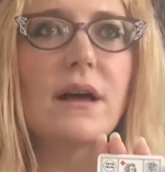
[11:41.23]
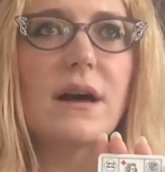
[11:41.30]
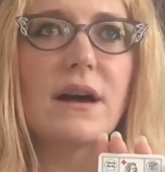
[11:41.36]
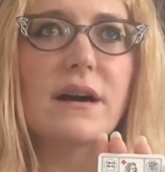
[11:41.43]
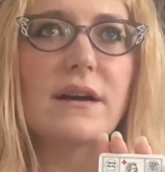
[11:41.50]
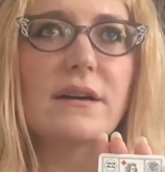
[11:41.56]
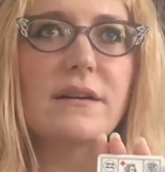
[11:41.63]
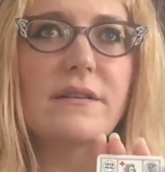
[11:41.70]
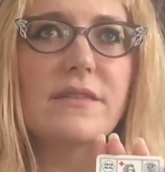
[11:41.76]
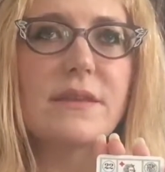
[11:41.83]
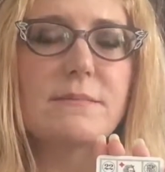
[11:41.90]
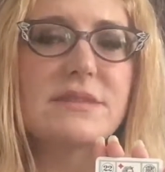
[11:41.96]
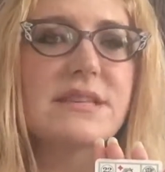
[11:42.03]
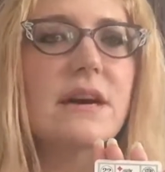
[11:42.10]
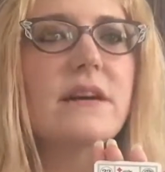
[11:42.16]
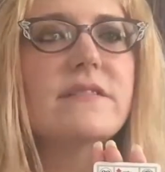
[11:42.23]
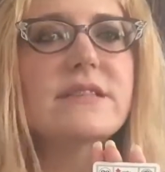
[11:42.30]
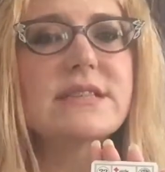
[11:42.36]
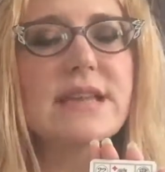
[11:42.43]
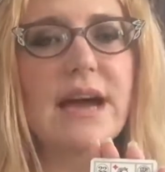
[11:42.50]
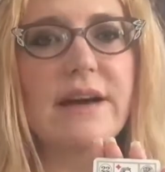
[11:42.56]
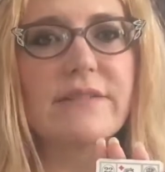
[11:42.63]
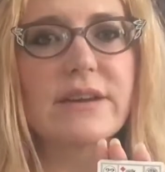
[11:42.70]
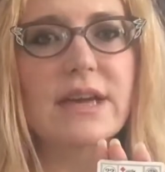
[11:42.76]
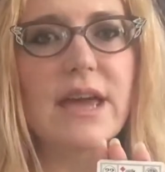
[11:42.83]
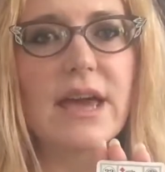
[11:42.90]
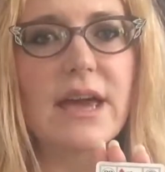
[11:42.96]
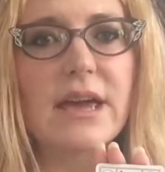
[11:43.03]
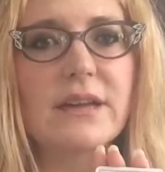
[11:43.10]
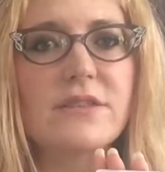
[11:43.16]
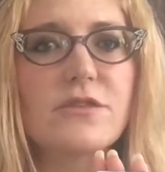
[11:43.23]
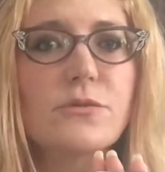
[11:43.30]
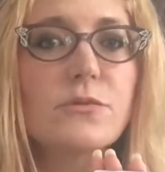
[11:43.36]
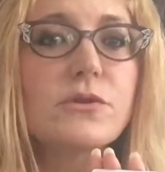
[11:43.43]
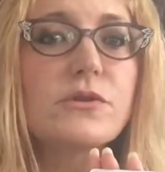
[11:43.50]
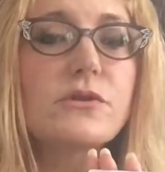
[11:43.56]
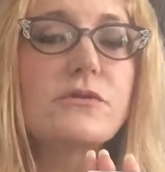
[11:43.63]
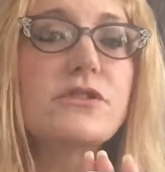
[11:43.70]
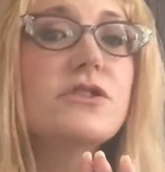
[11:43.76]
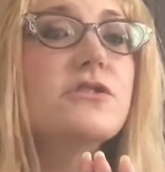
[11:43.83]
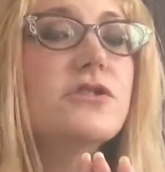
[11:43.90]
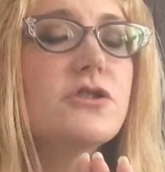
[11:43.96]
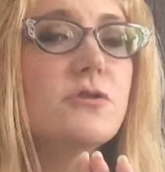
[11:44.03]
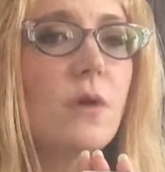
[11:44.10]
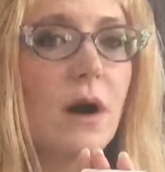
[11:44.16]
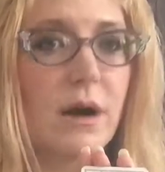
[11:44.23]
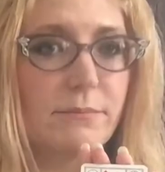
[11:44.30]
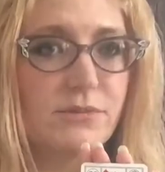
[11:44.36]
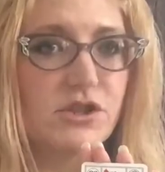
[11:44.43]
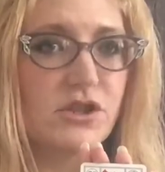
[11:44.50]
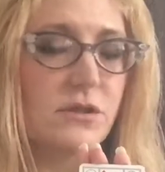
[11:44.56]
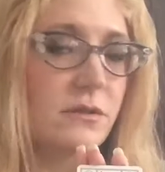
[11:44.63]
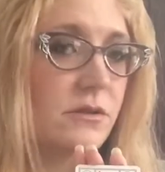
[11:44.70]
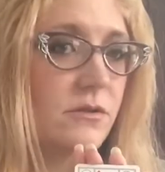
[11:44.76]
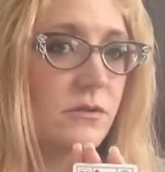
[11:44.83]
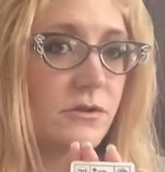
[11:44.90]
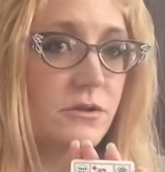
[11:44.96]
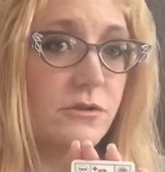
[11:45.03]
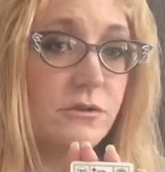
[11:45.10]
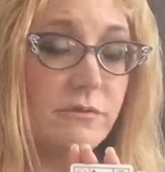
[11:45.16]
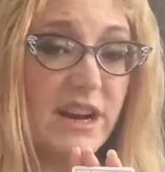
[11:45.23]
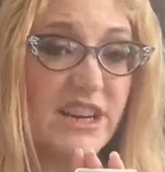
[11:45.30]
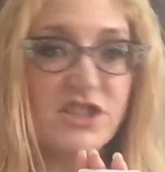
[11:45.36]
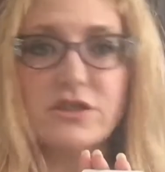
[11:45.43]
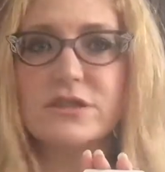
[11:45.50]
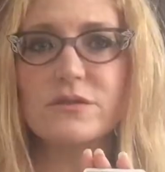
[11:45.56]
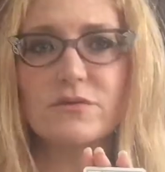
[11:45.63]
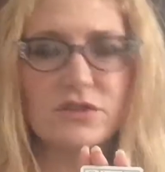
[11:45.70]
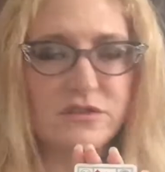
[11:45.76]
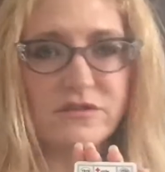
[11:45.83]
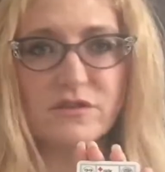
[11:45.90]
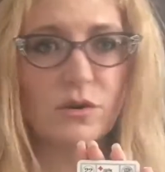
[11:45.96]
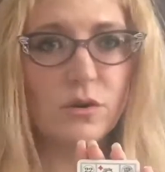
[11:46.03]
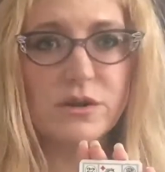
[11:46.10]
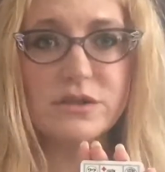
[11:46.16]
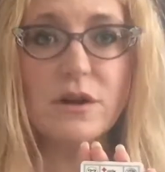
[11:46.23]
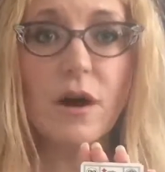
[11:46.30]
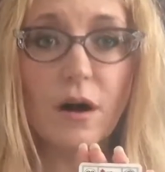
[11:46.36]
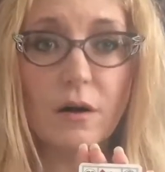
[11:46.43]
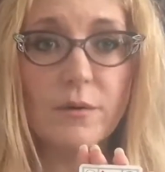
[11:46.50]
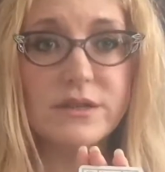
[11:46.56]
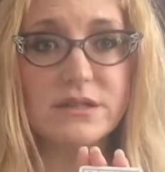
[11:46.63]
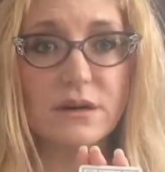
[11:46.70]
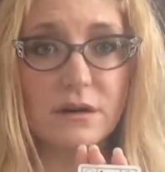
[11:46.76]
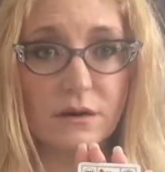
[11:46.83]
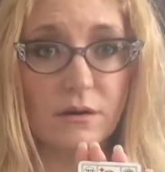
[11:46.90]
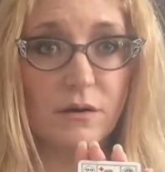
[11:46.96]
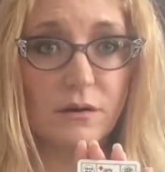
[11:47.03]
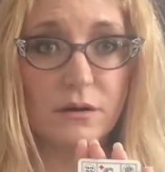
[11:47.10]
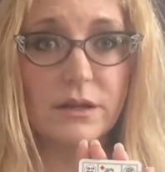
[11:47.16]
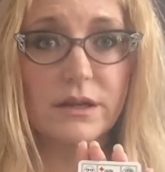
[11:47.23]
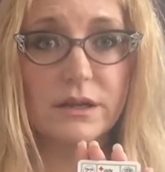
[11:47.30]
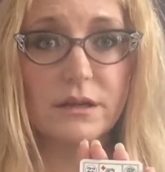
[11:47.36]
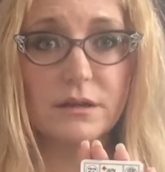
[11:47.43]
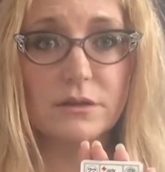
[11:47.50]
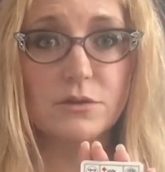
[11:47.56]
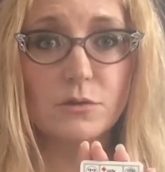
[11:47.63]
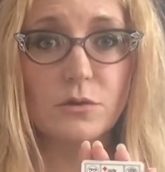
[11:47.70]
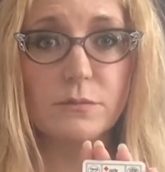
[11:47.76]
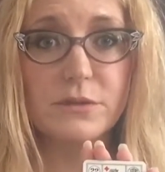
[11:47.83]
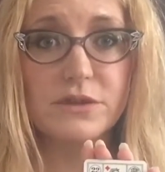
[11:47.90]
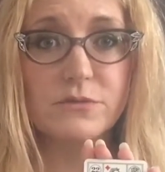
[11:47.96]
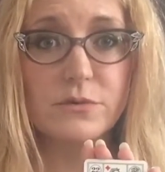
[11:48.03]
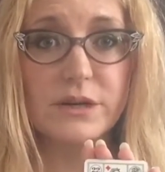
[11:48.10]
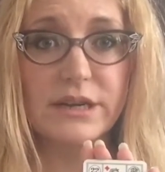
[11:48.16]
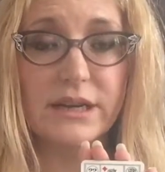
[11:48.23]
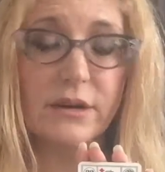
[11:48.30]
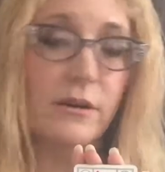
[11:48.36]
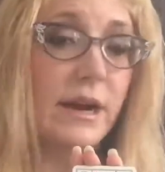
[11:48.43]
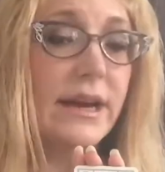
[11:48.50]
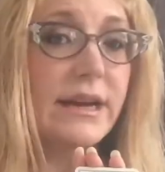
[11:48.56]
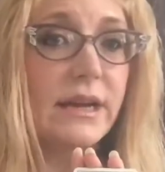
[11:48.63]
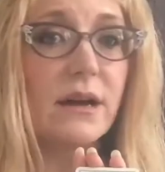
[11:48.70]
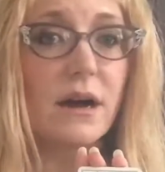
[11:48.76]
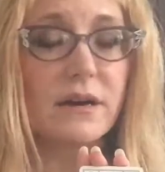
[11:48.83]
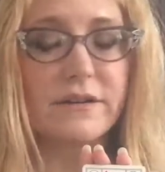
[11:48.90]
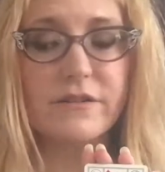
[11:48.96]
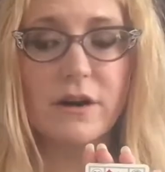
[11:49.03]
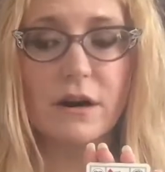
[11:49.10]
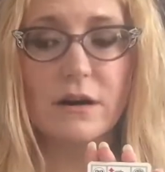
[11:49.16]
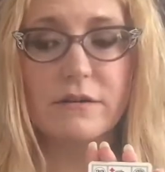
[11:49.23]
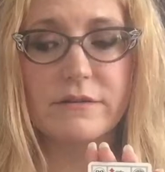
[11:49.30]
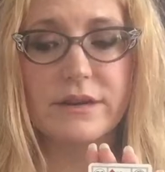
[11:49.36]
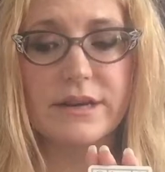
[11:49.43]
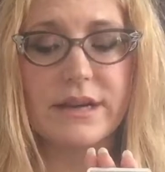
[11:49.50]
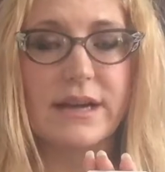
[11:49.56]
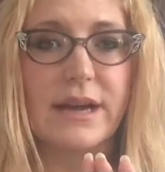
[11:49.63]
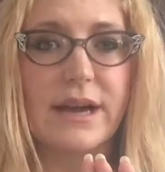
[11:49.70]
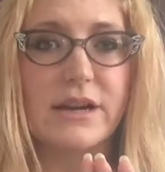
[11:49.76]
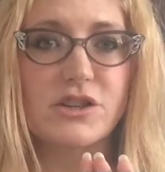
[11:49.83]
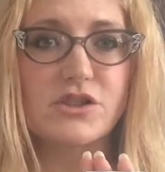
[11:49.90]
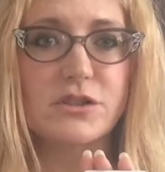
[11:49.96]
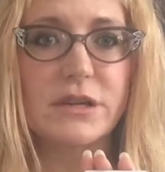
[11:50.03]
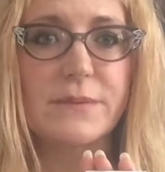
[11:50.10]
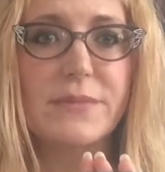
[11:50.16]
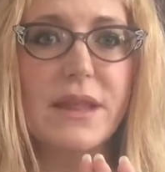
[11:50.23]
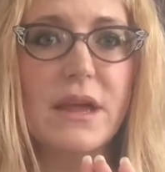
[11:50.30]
uh, themselves navigate through to new options or new directions, which is, of course, always our goal in a Lenormand reading or any kind of card reading, actually.